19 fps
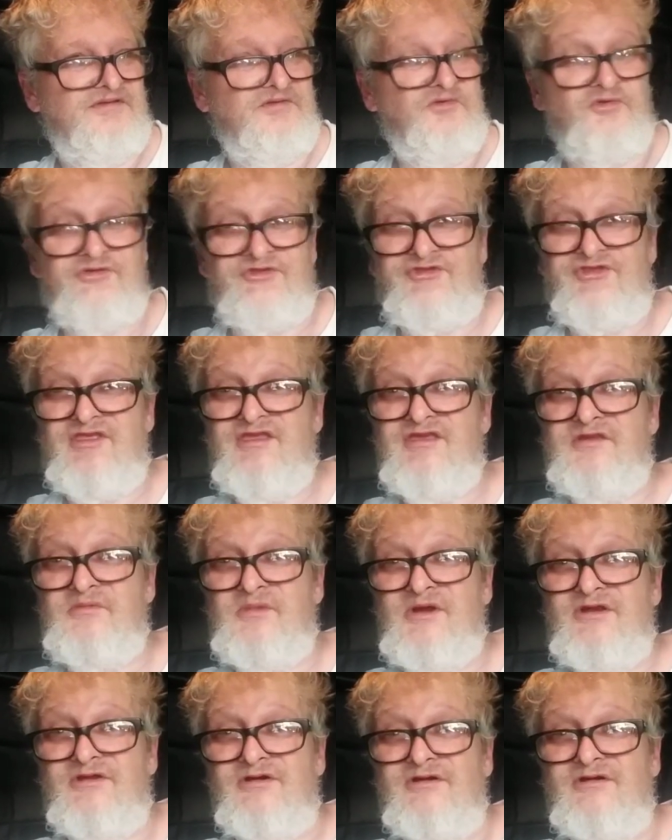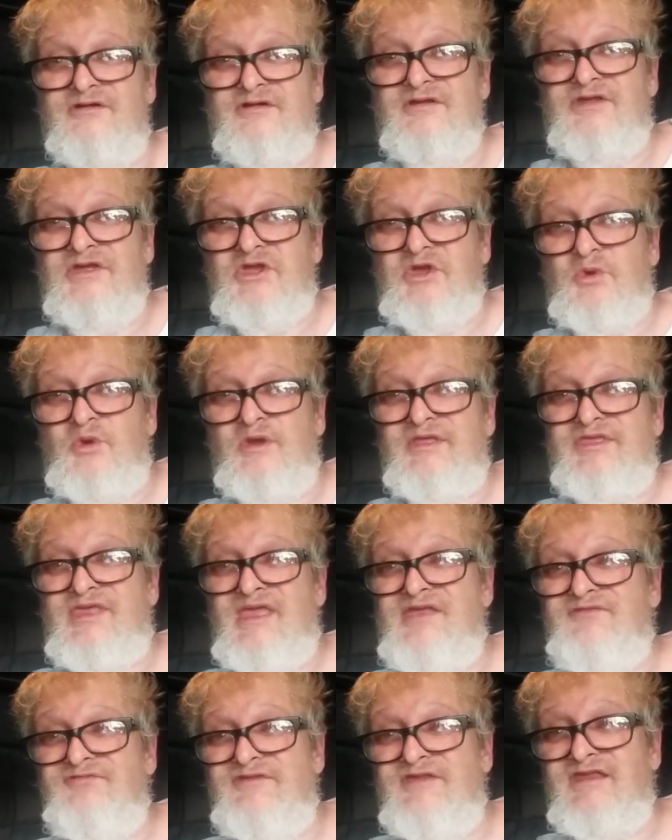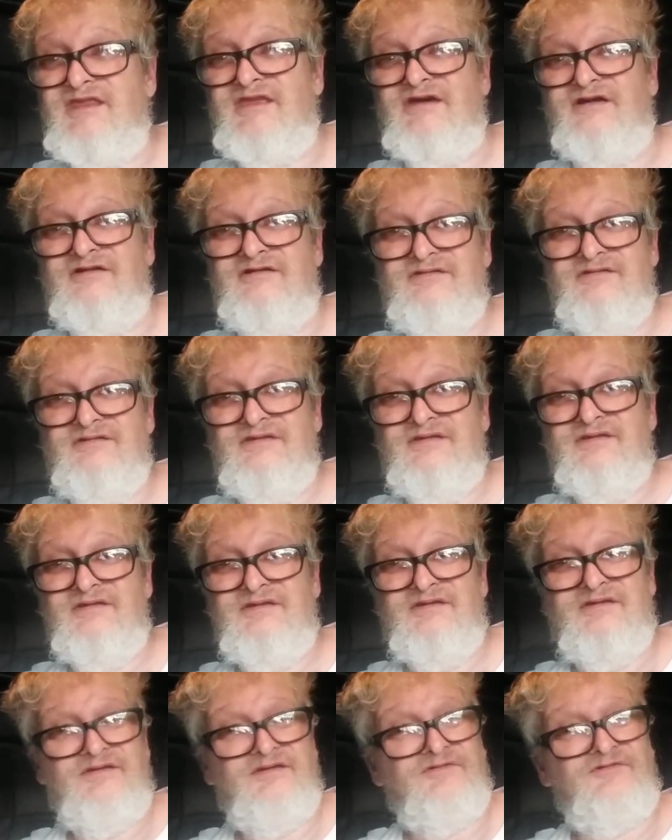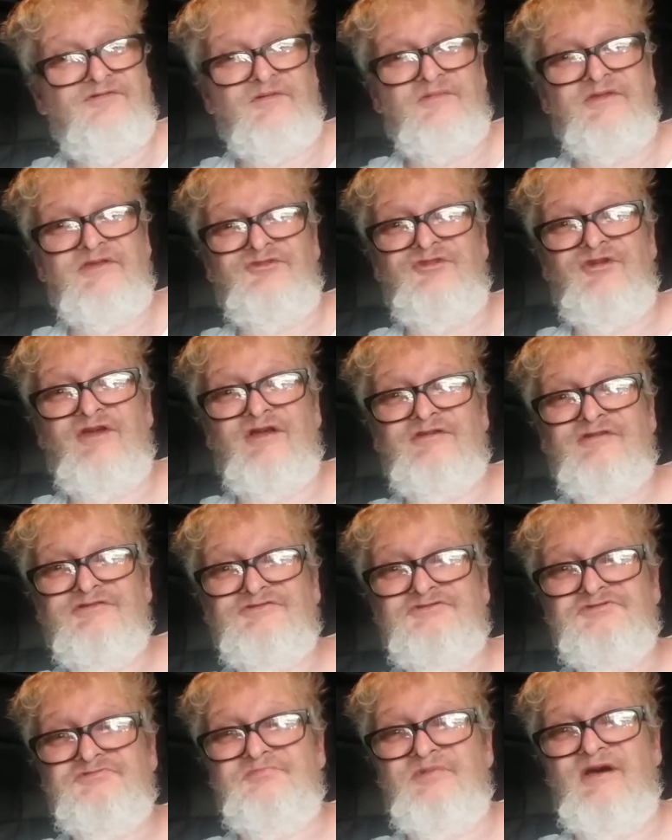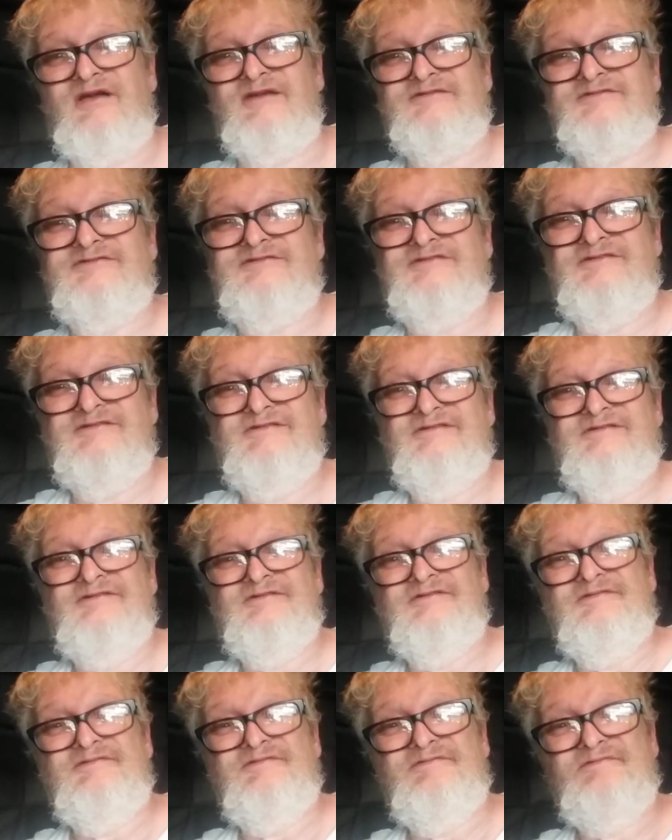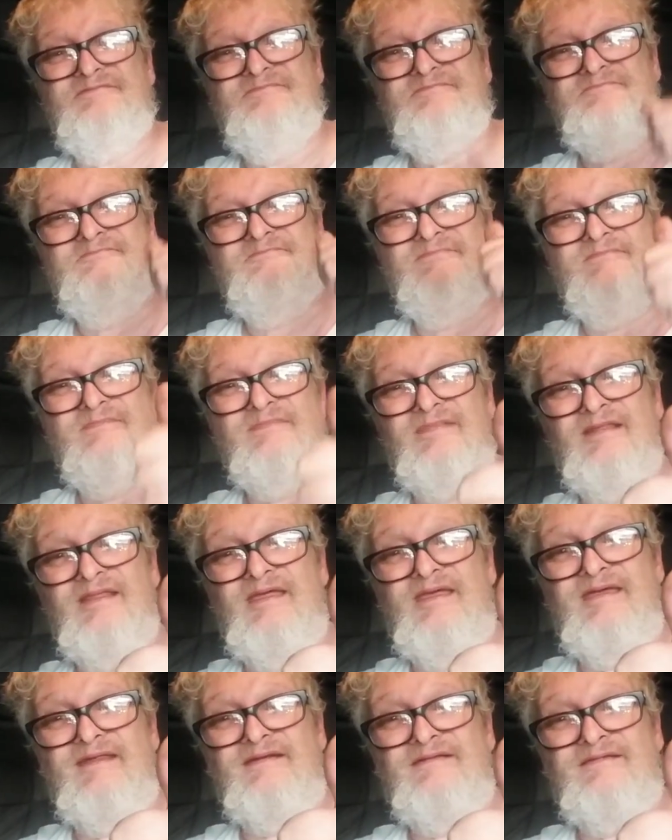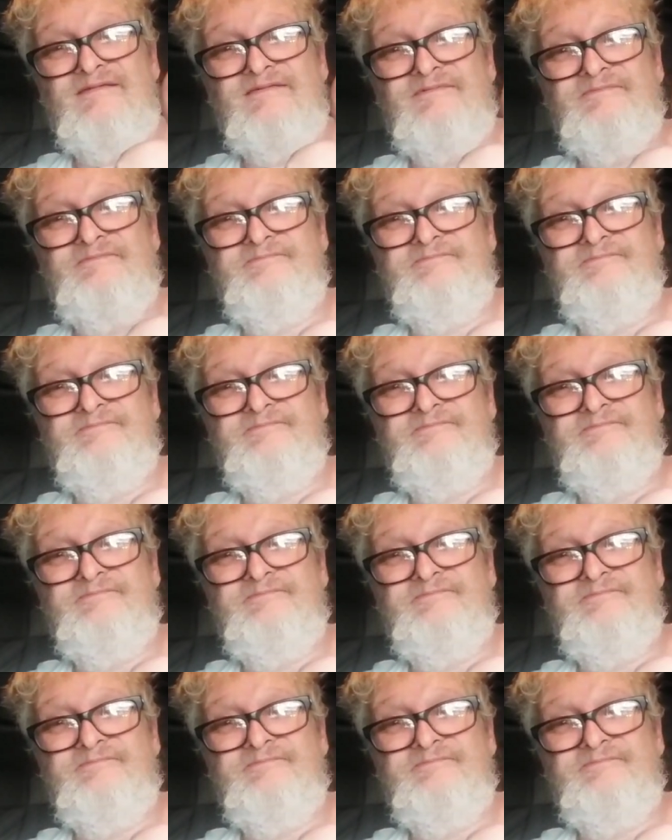we'll see you tomorrow with a video from the trucker jukebox. Later.